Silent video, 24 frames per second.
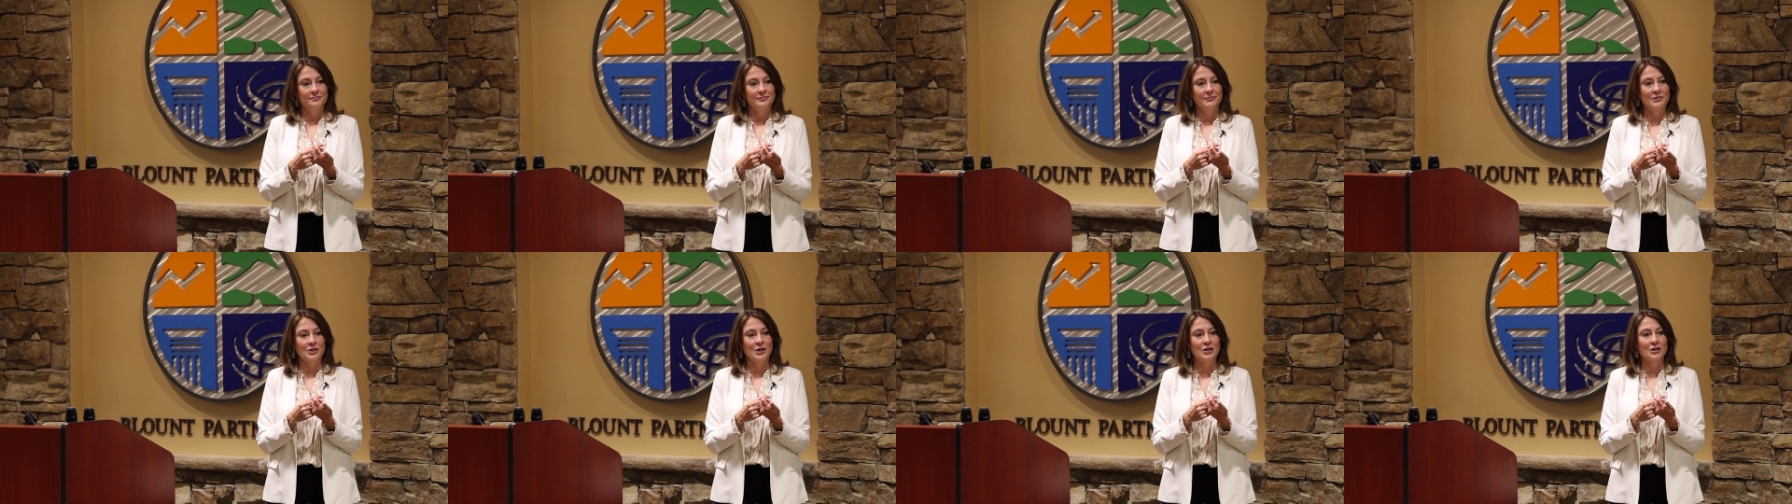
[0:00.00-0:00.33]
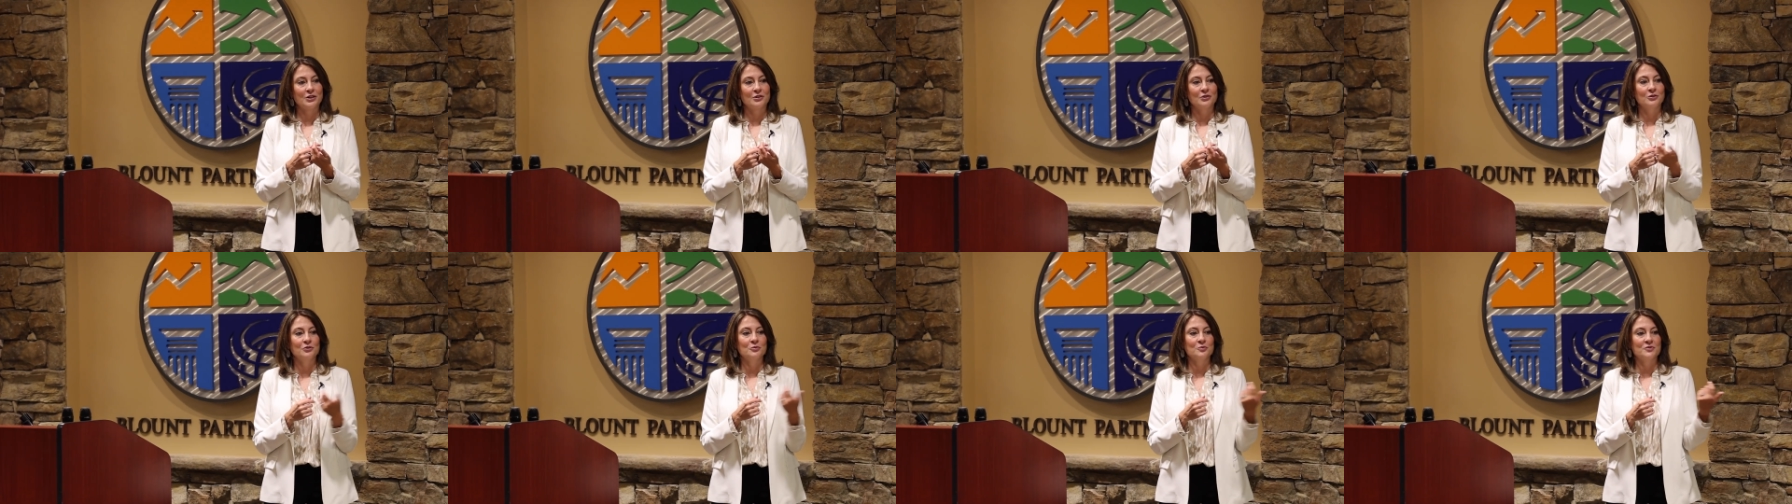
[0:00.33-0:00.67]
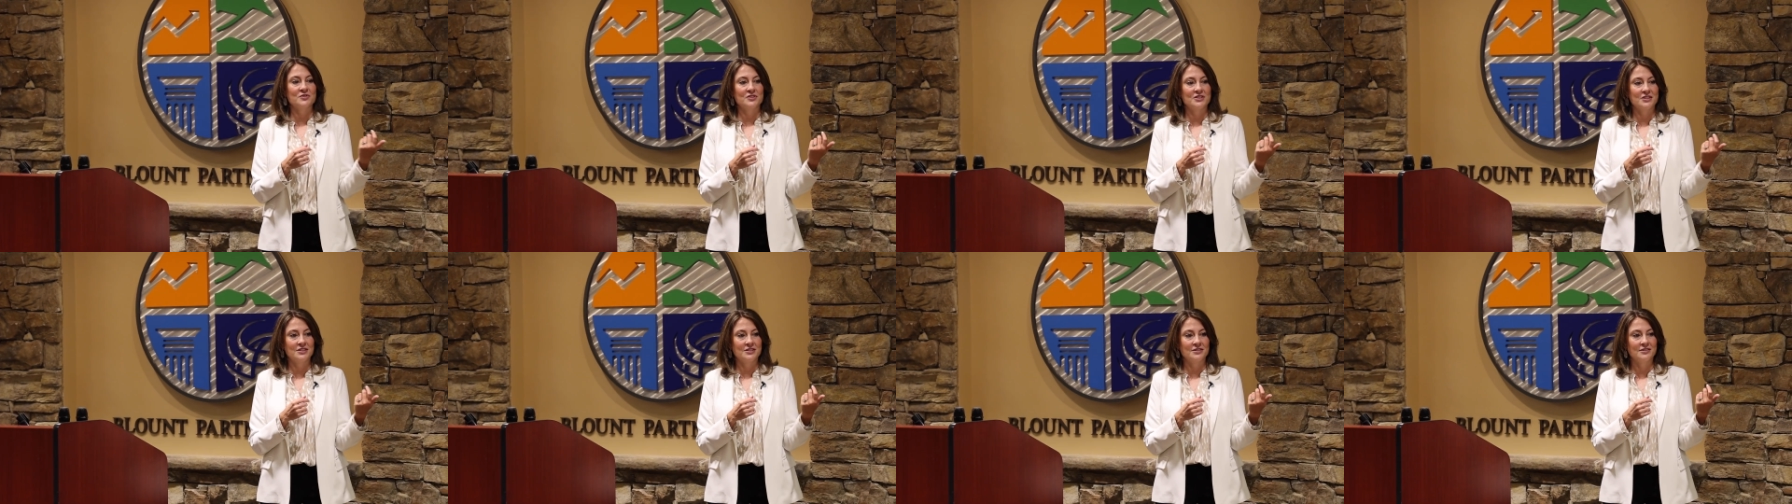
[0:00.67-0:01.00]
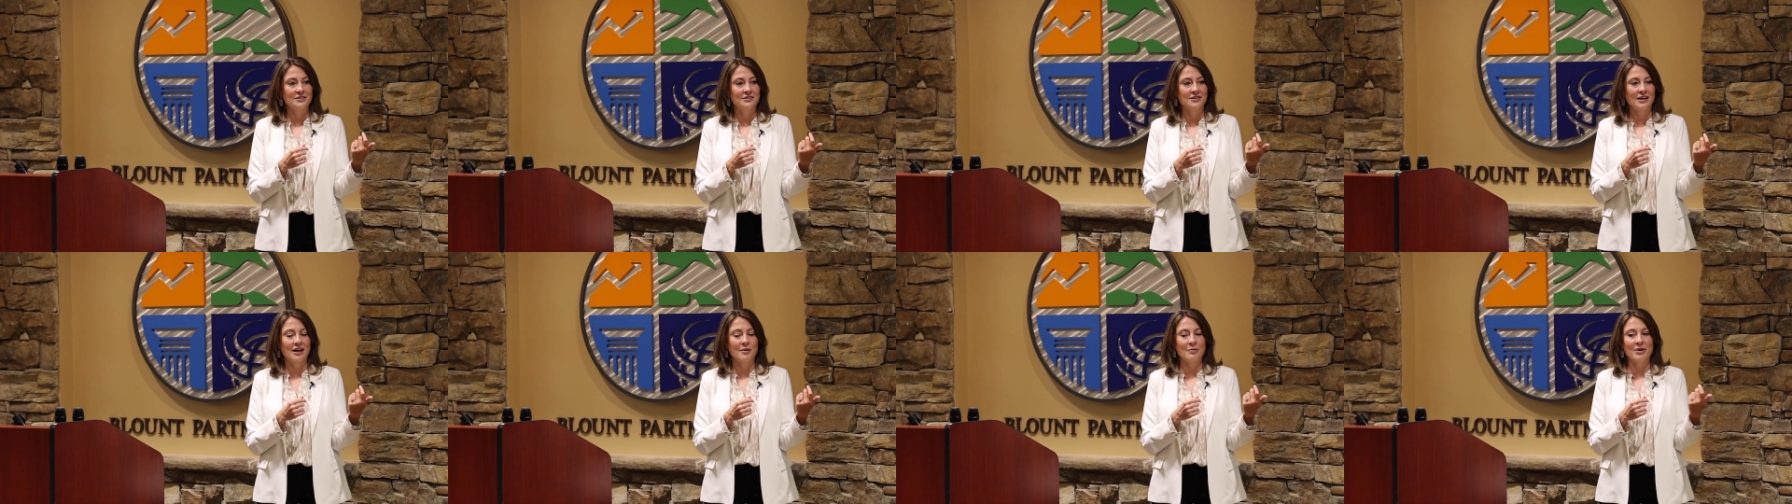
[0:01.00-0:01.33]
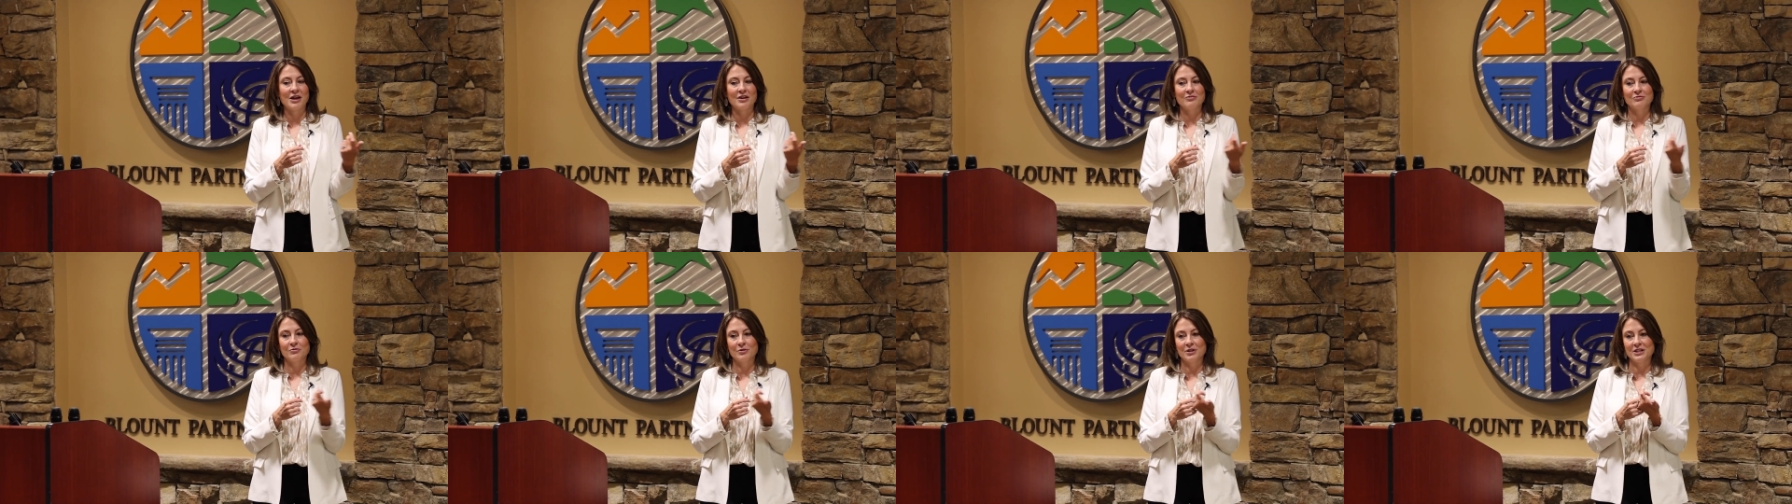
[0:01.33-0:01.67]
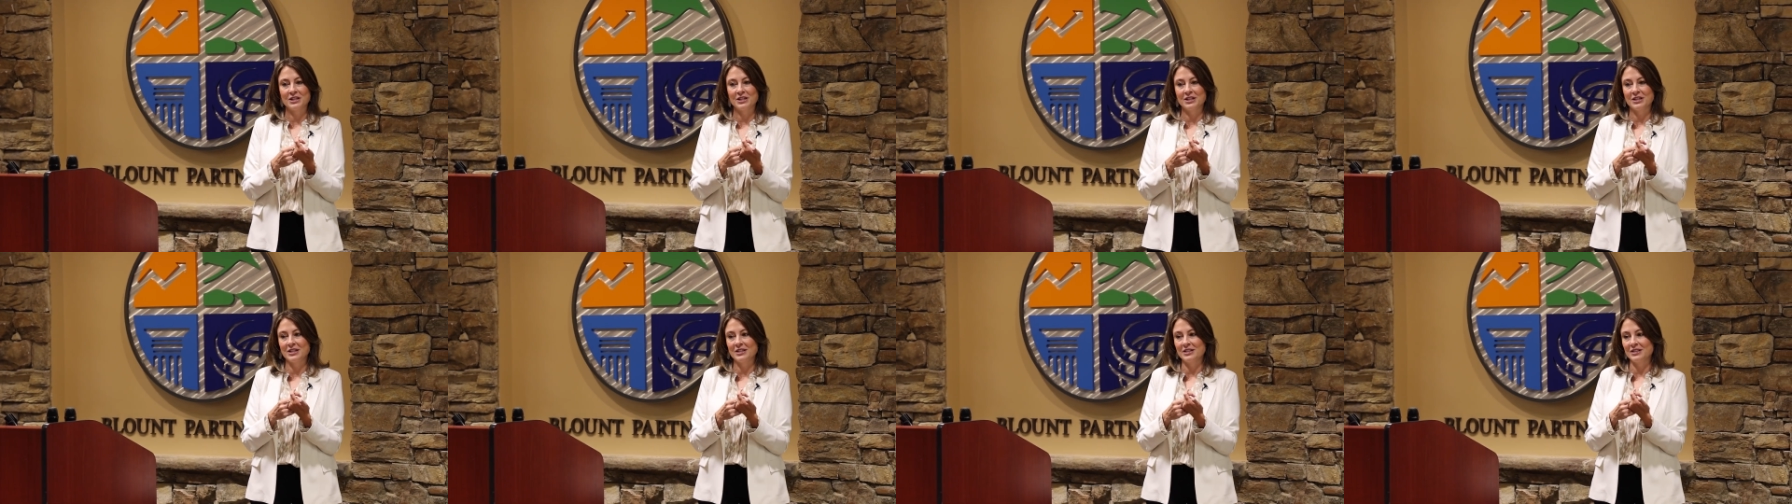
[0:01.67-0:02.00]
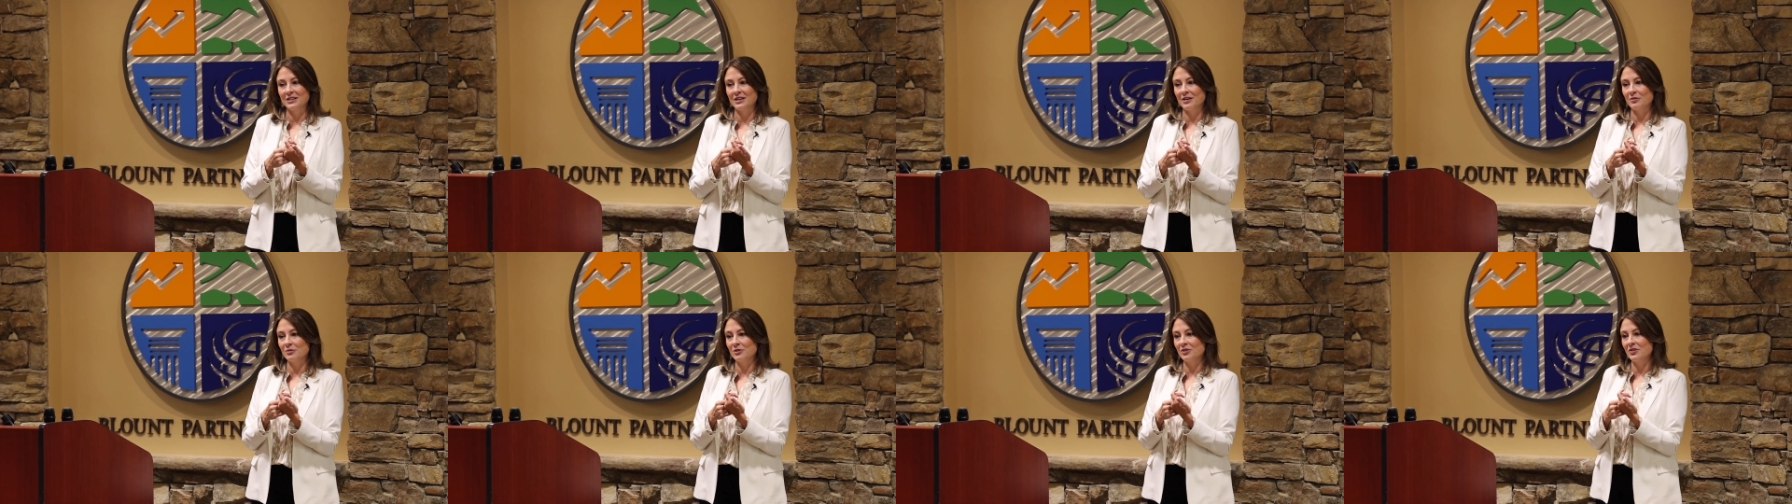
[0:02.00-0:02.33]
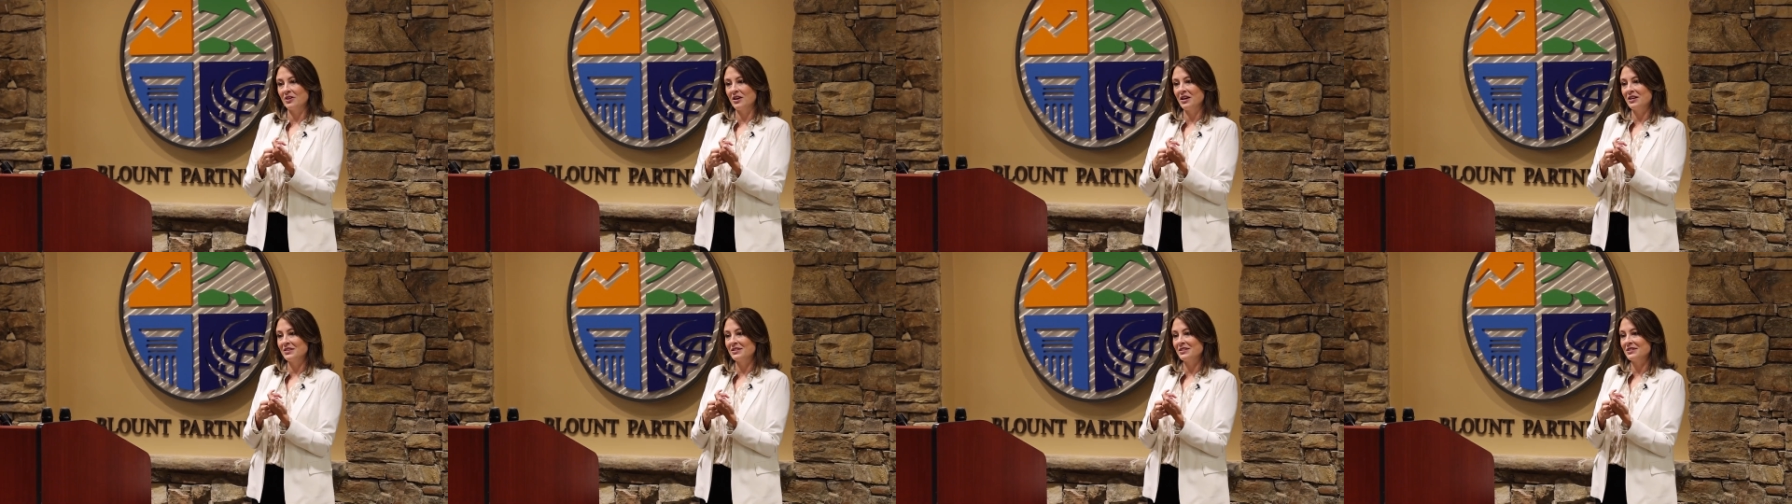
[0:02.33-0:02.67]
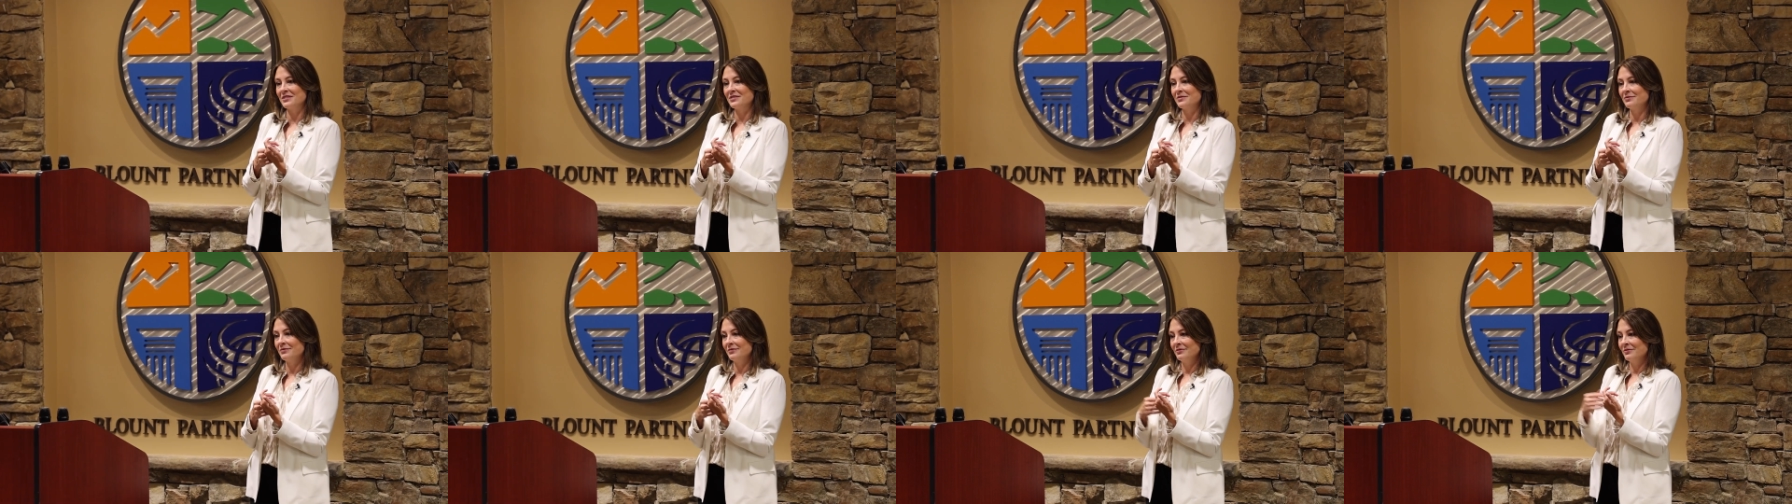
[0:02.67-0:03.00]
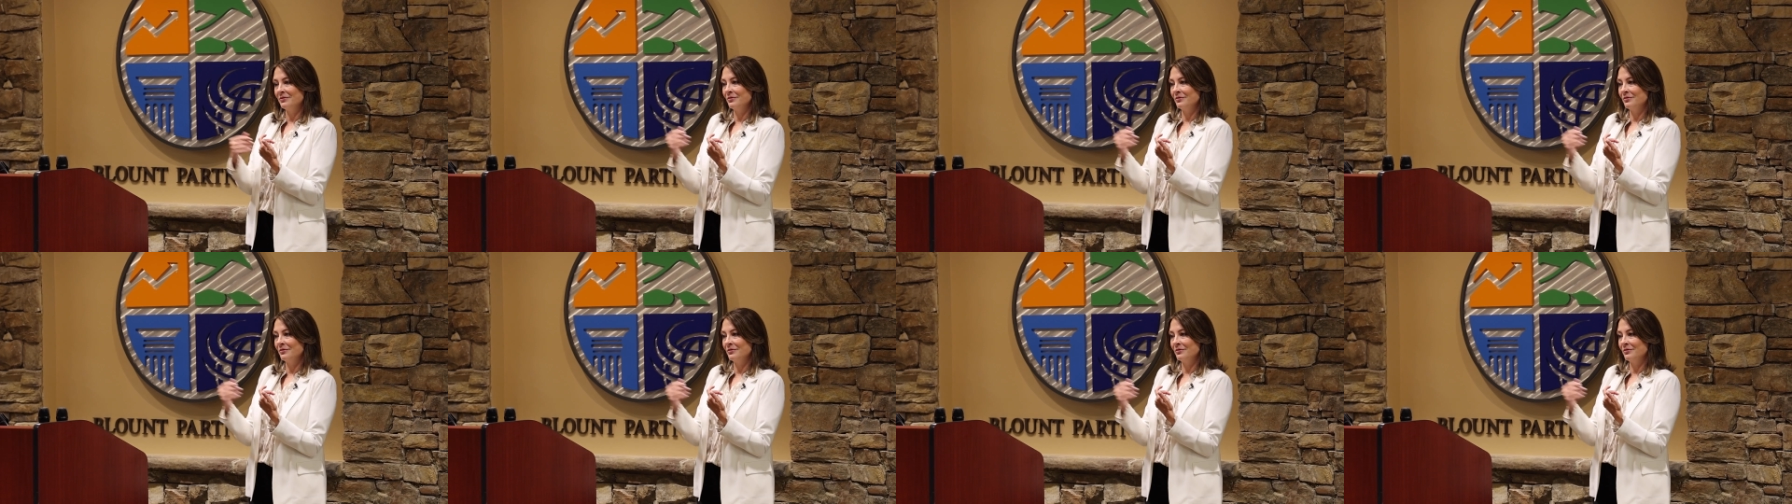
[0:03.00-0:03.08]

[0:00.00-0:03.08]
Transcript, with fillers: Not an oopsie, I'm halfway in and I realize